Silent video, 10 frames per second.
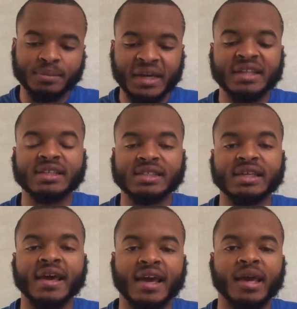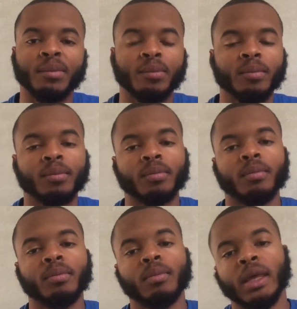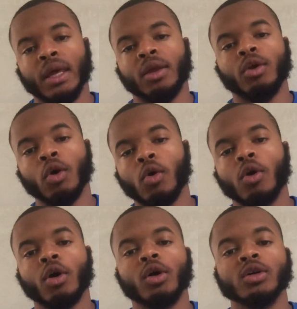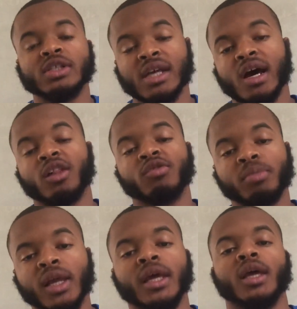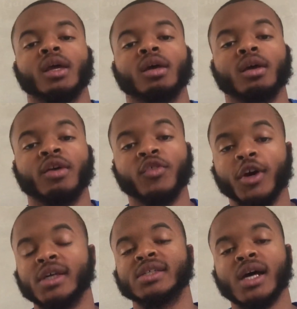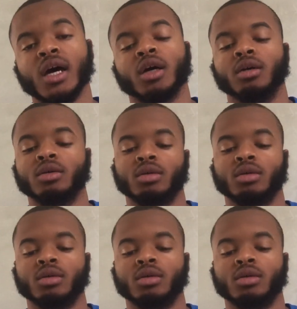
Make this game in your style of play if you're Gonzaga.